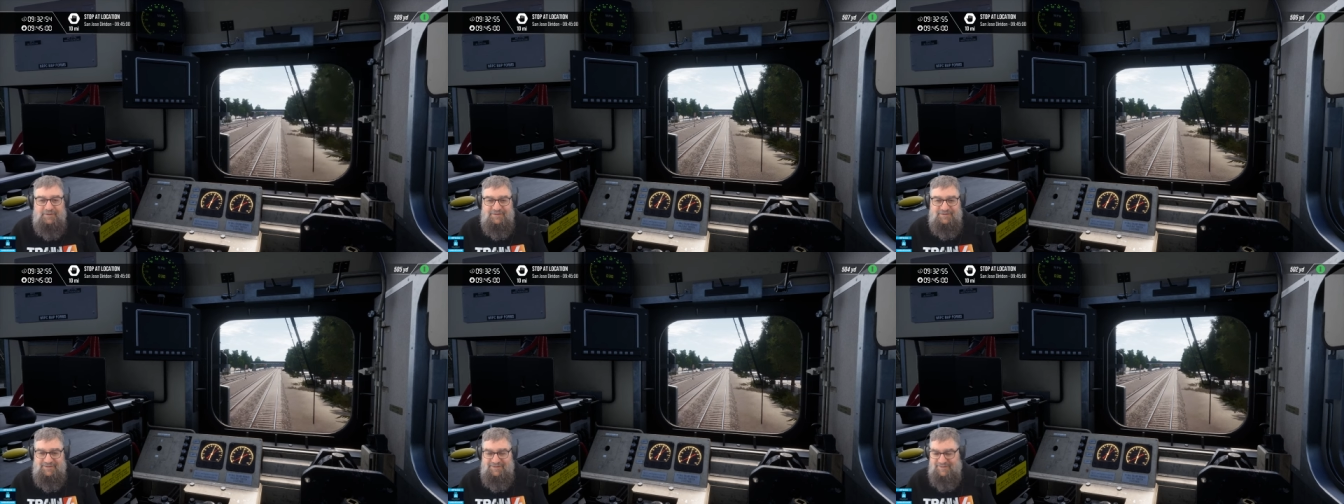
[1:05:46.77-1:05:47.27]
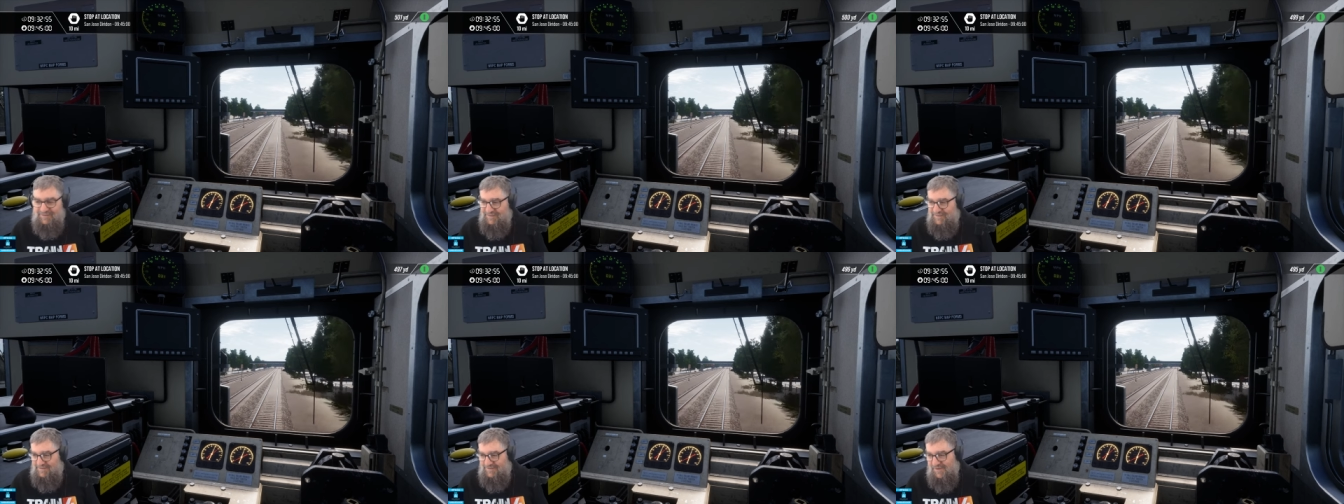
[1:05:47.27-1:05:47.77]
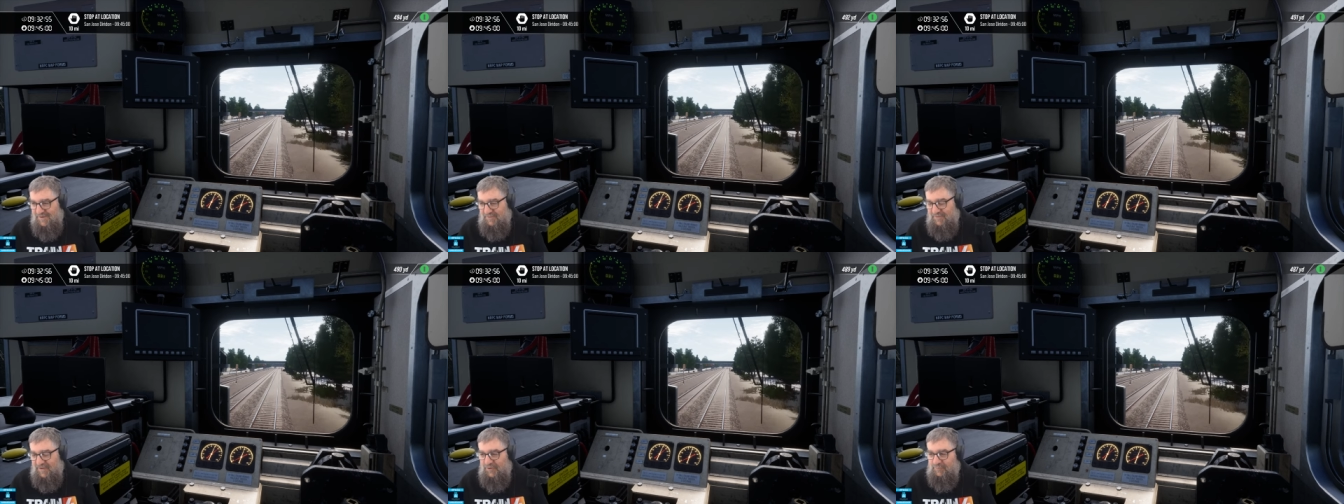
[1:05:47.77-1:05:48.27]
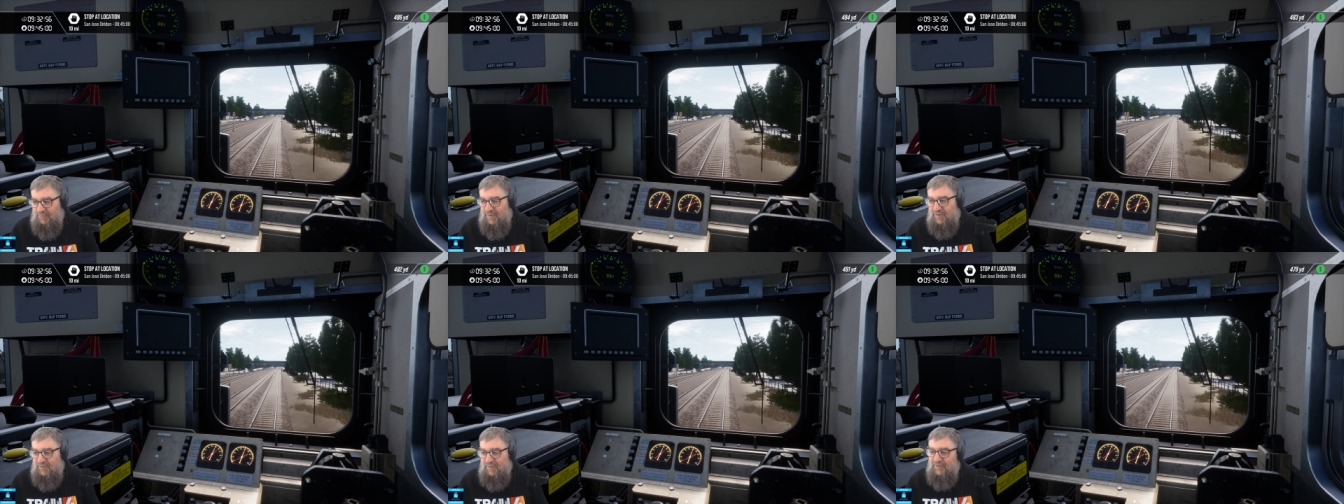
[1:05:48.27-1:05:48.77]
And then not
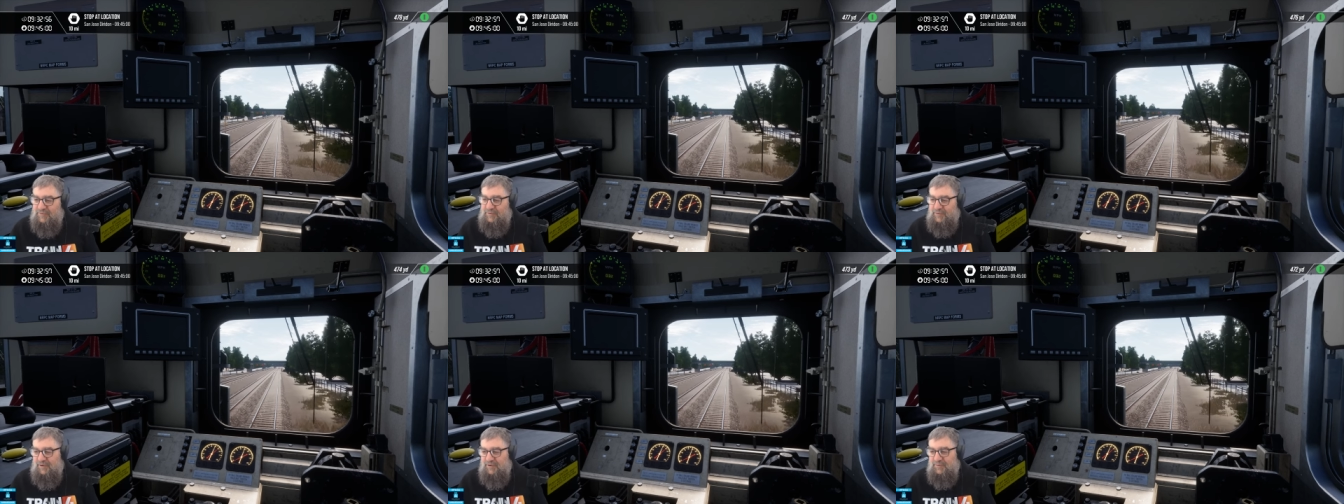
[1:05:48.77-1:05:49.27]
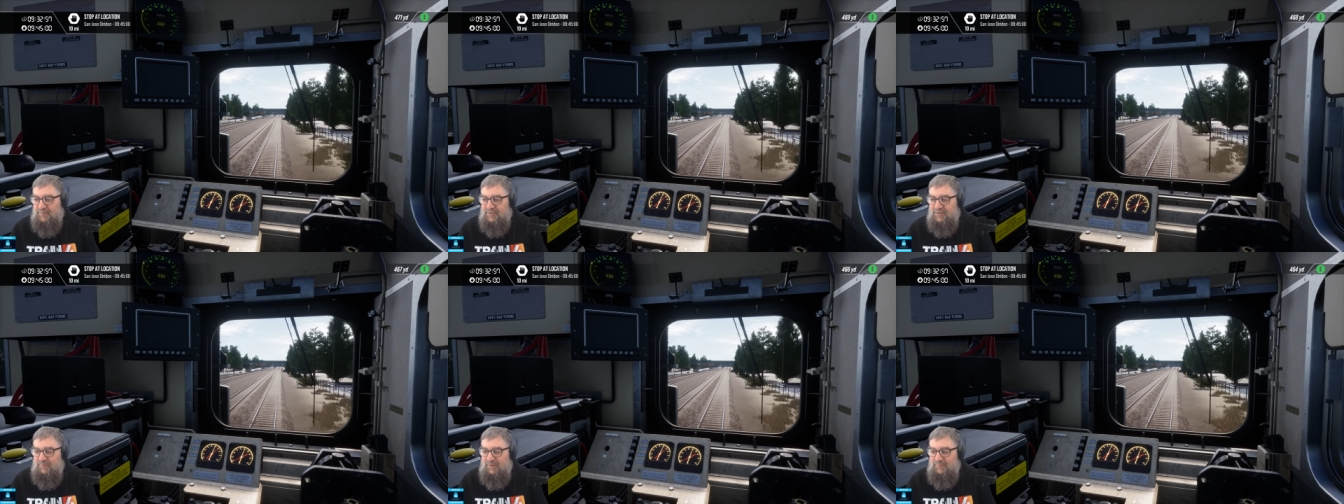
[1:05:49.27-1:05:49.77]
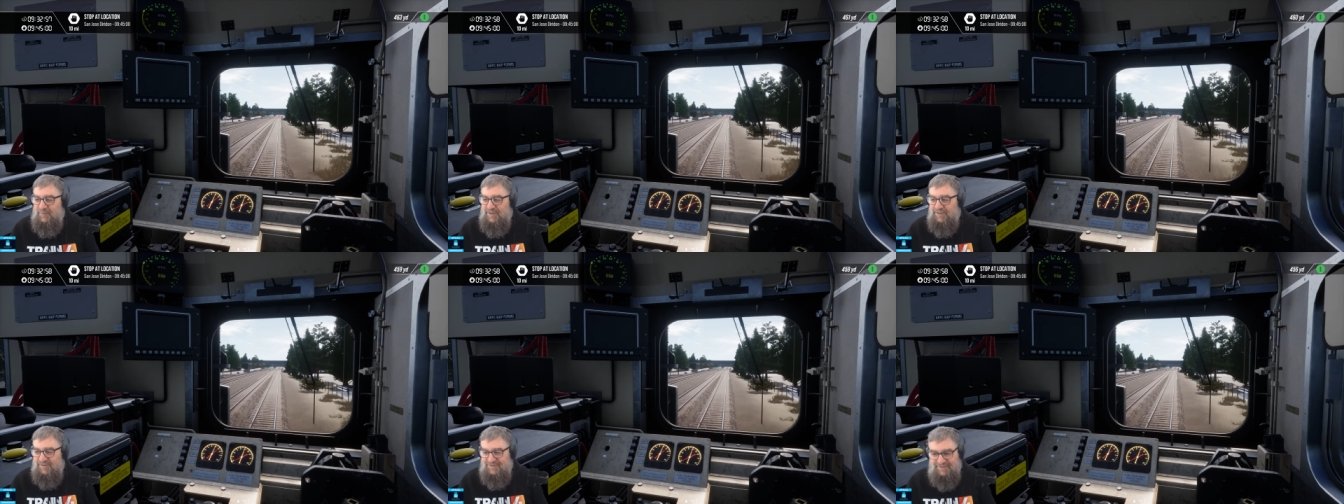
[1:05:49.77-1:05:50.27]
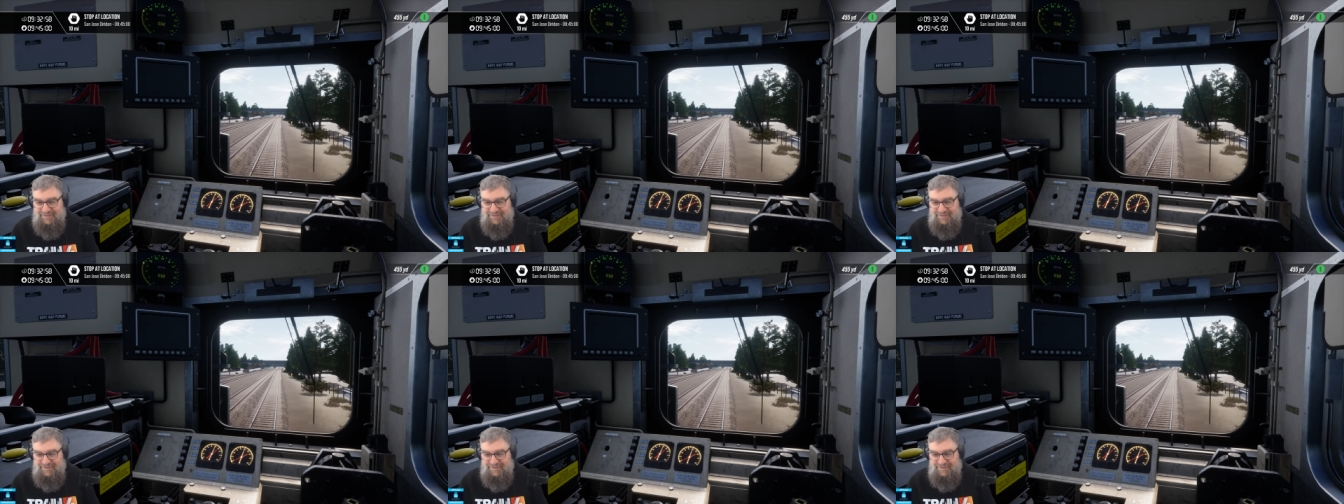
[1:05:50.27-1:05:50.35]
fixed because of the Great Depression, maybe.